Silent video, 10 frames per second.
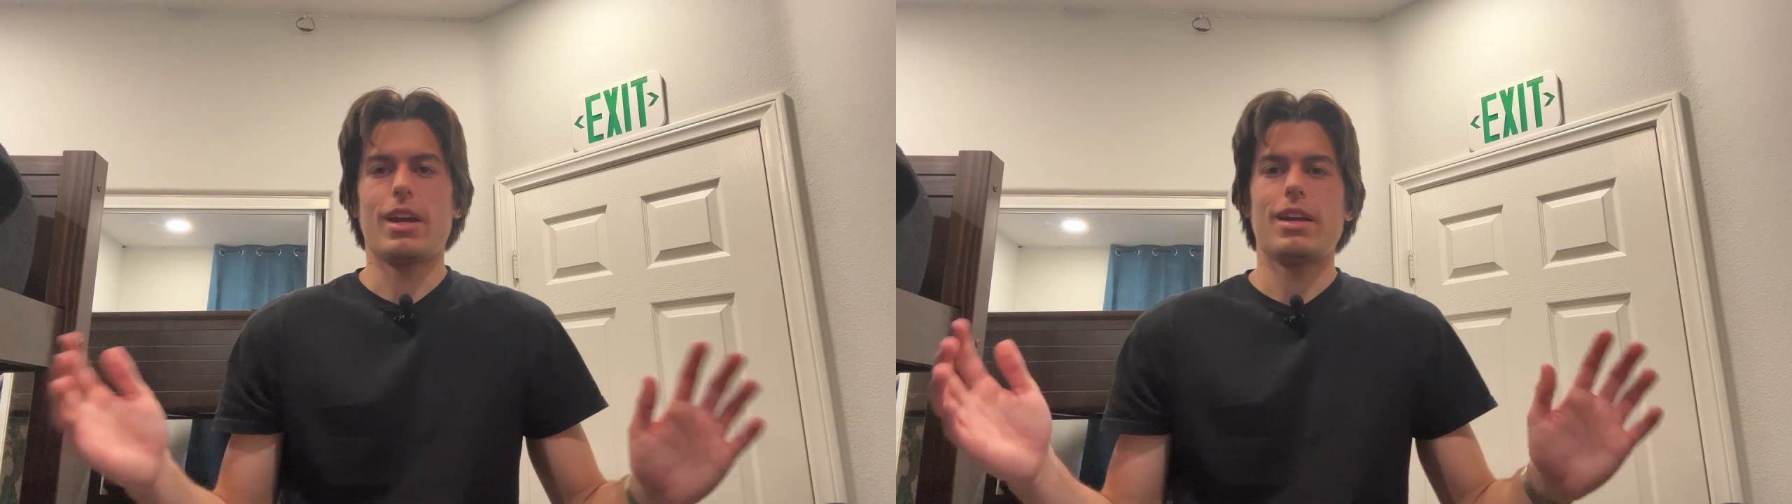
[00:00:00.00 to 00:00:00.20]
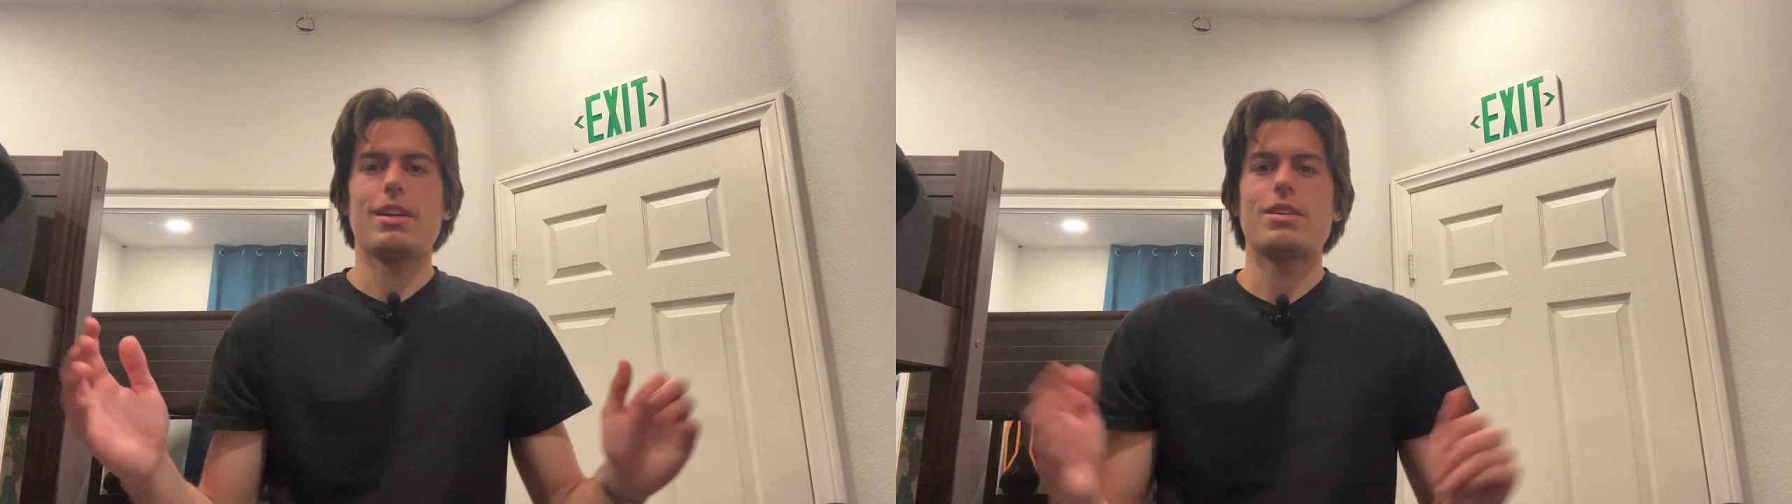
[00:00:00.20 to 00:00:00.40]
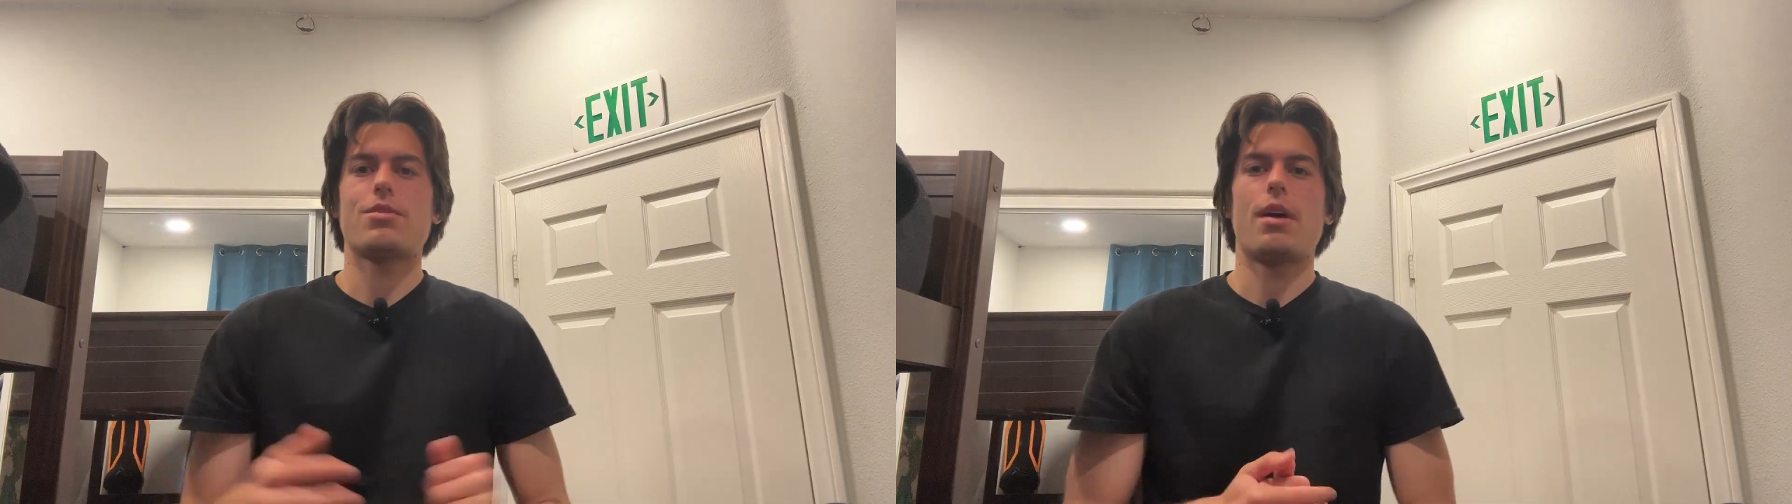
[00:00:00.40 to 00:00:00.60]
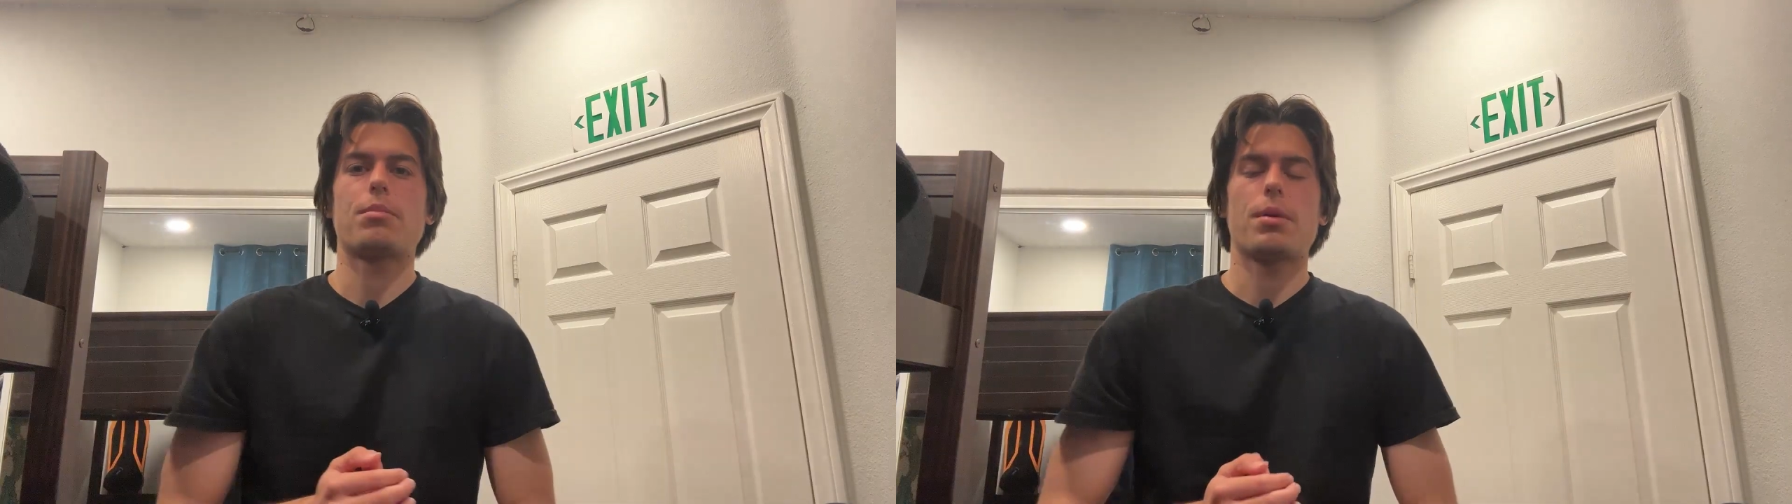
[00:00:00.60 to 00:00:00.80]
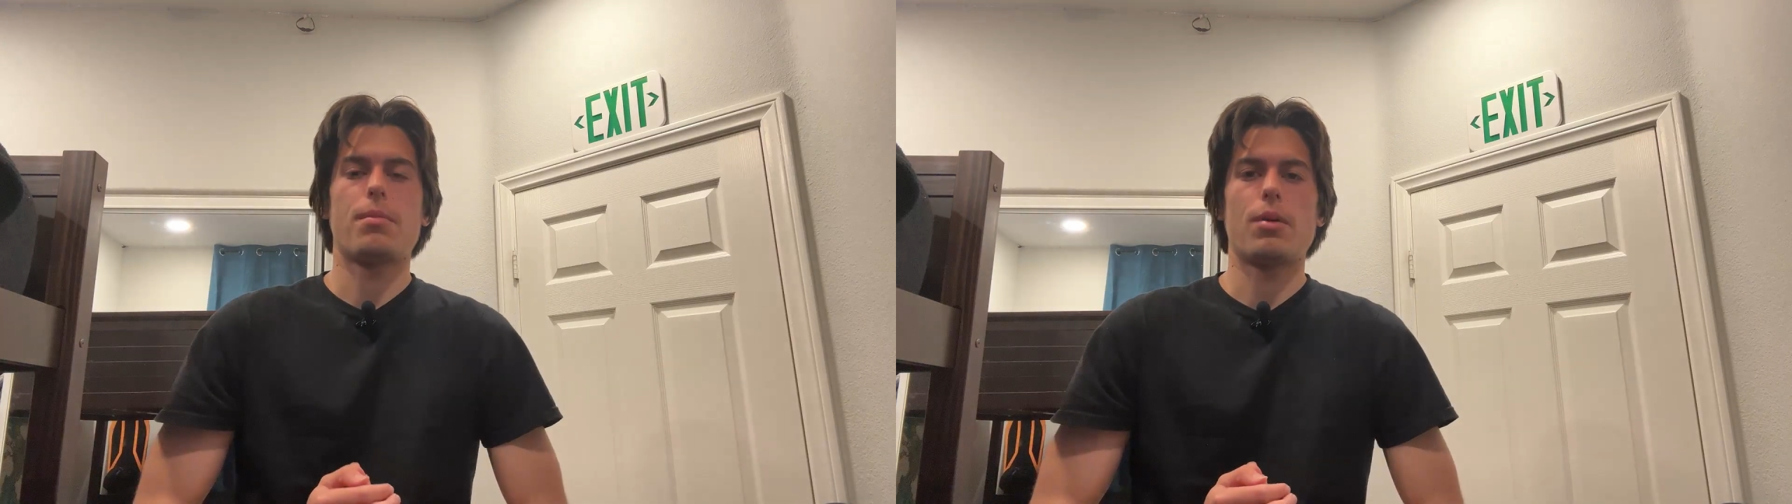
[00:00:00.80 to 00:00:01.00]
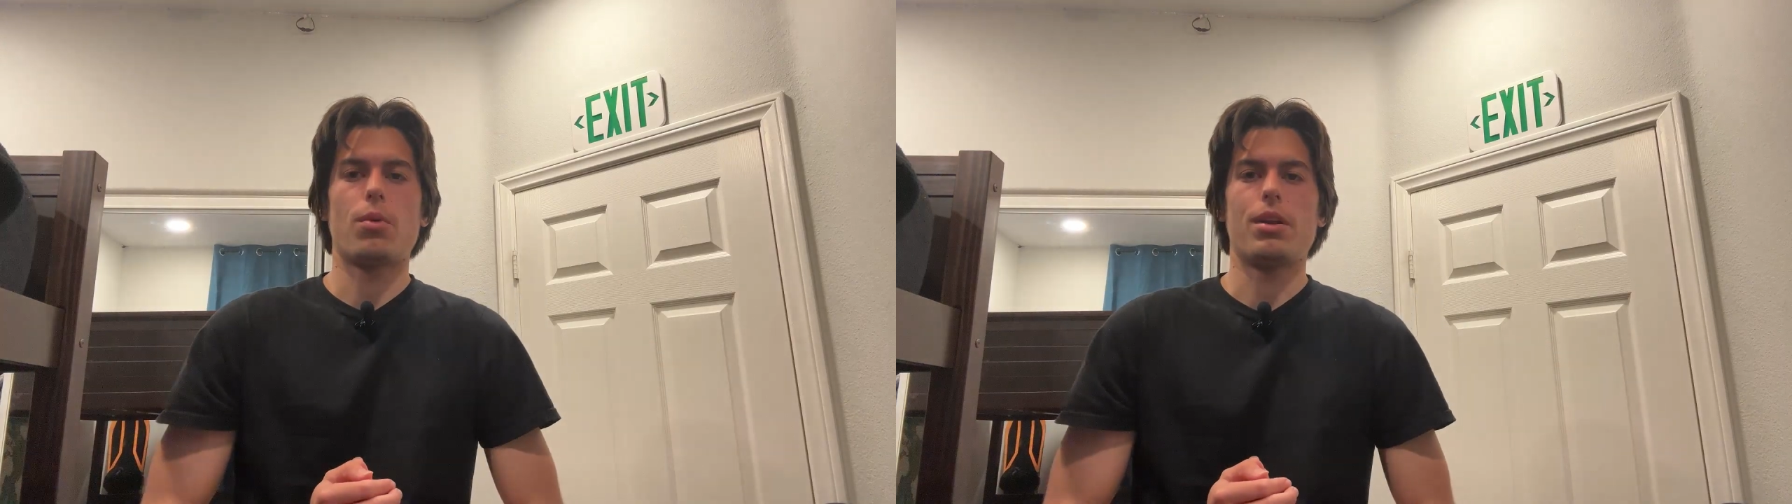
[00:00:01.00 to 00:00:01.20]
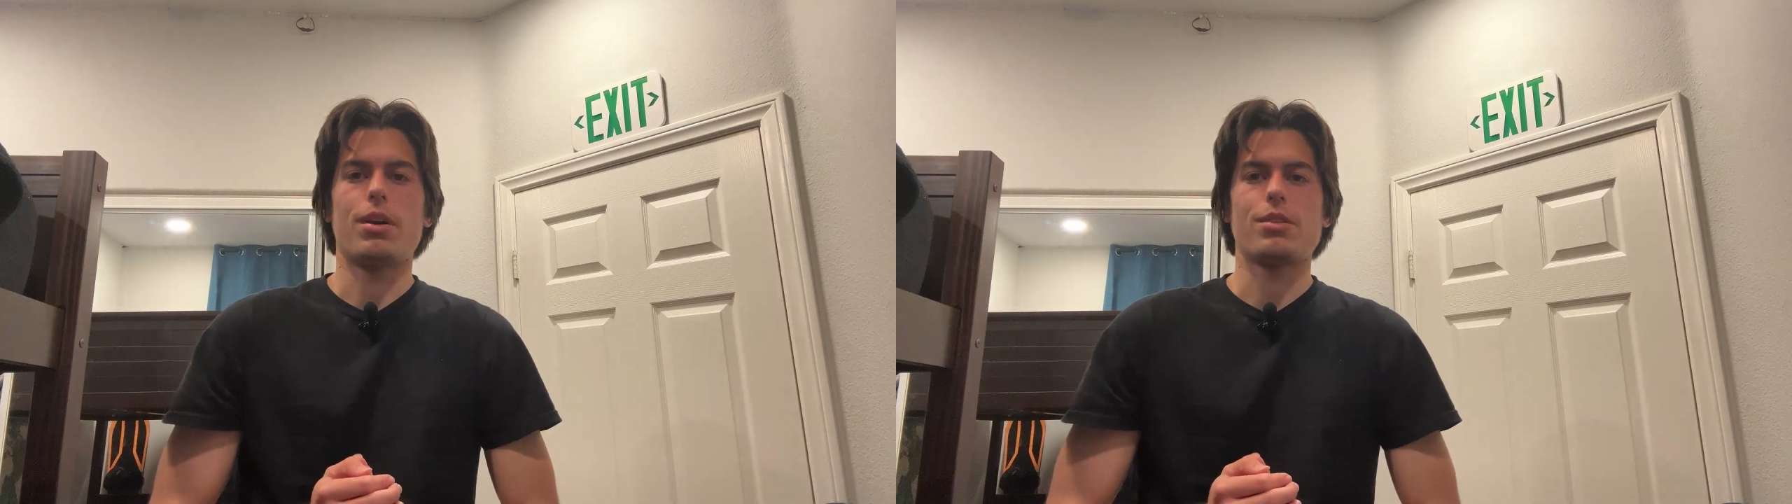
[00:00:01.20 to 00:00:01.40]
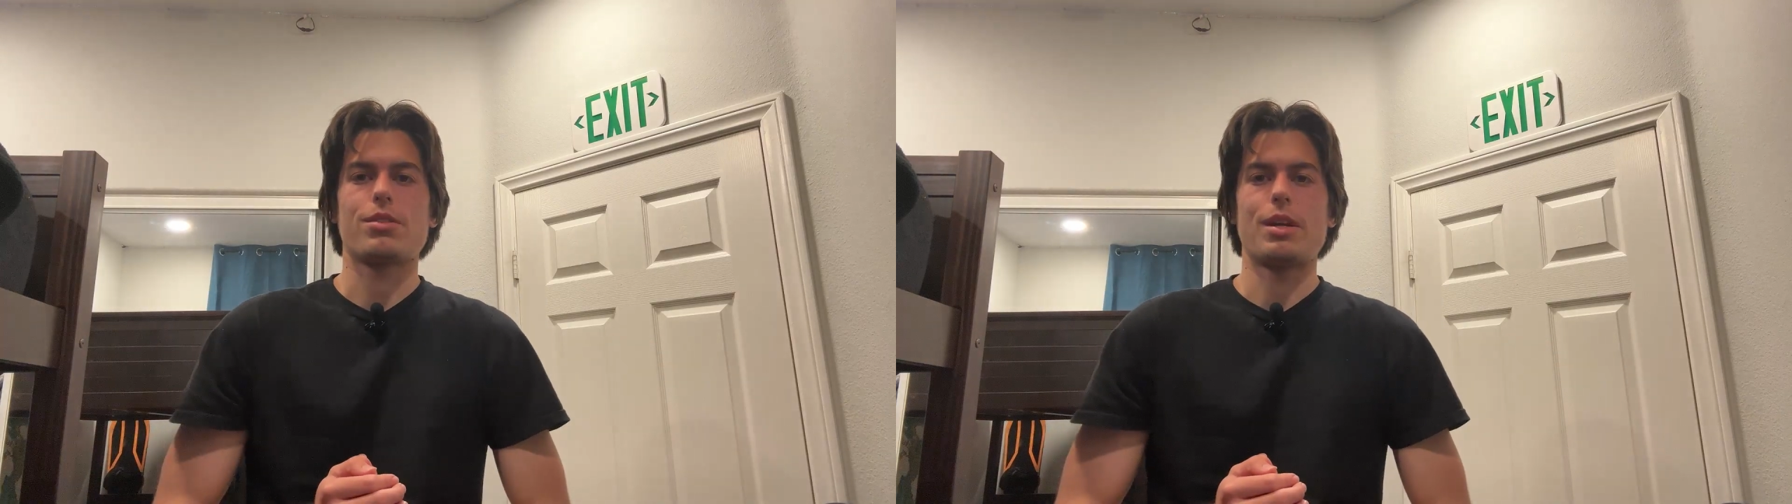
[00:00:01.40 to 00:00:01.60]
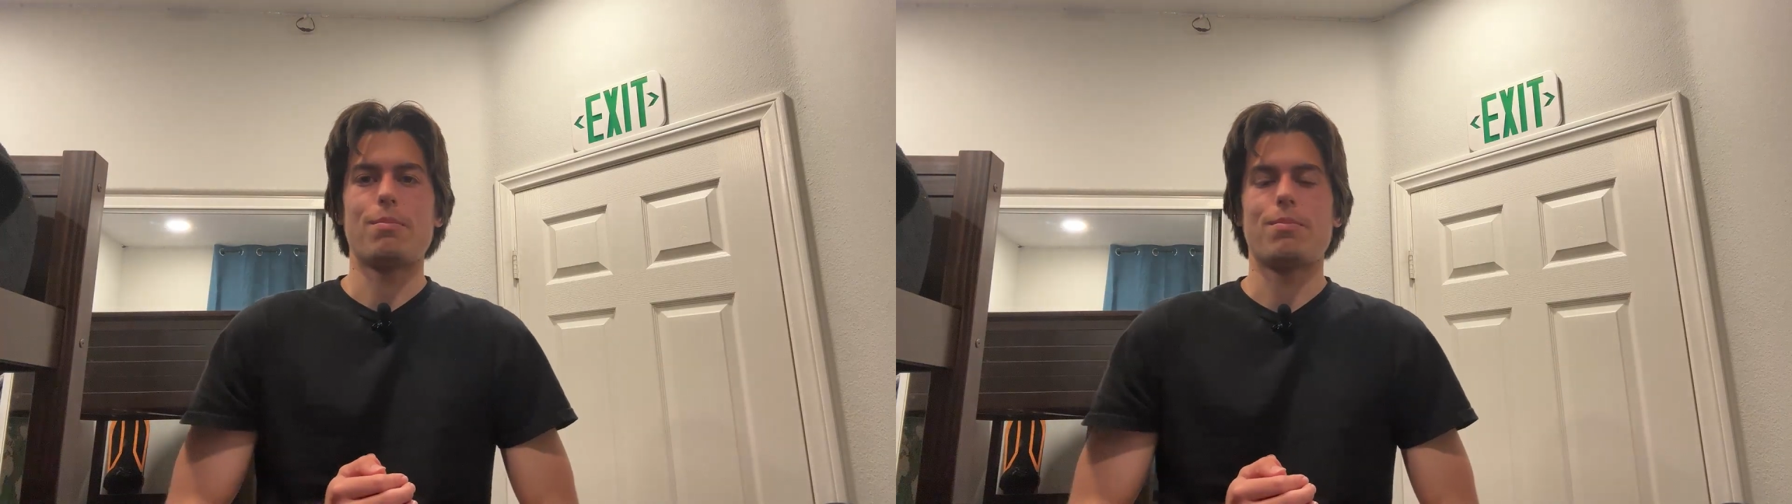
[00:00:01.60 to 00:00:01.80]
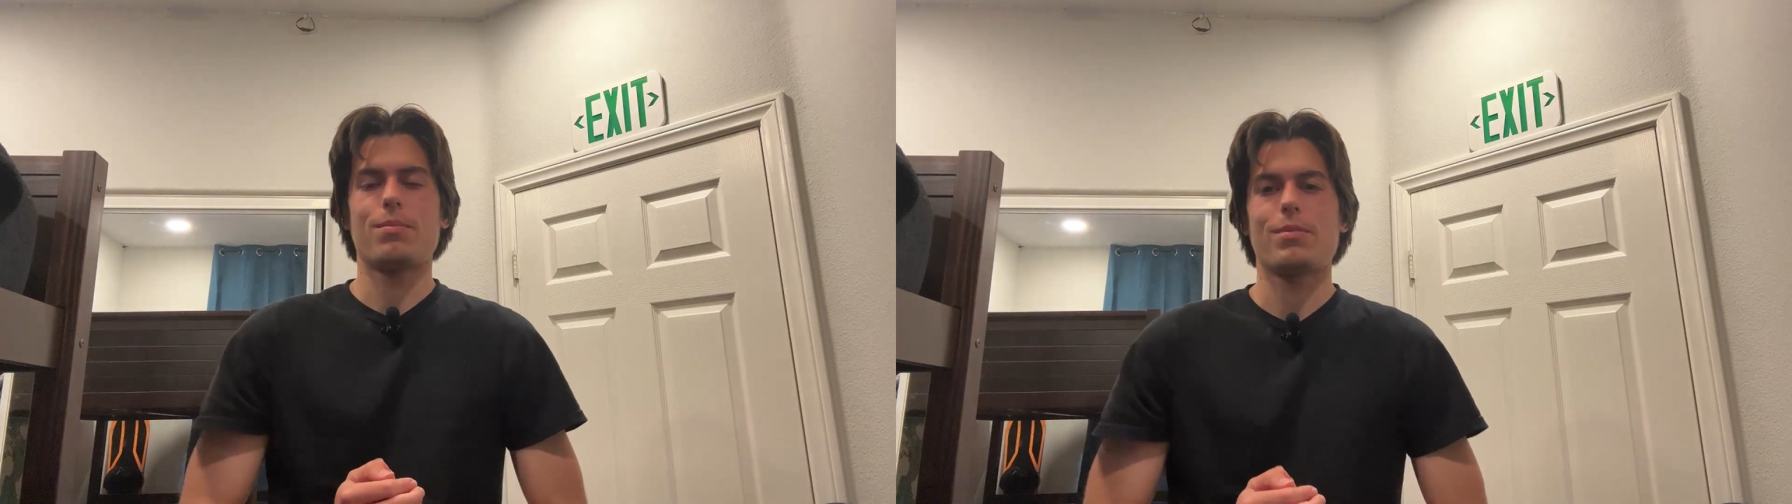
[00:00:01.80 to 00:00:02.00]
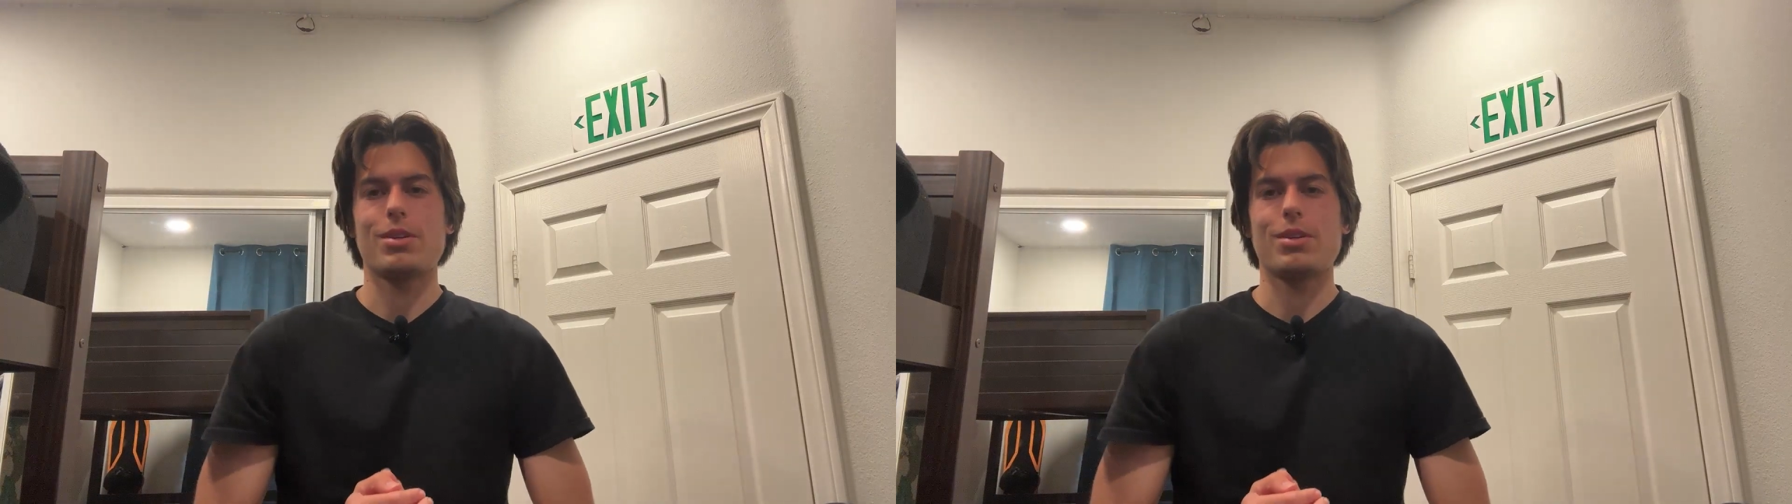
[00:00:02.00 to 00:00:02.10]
And I just wrapped up my Whatnot stream.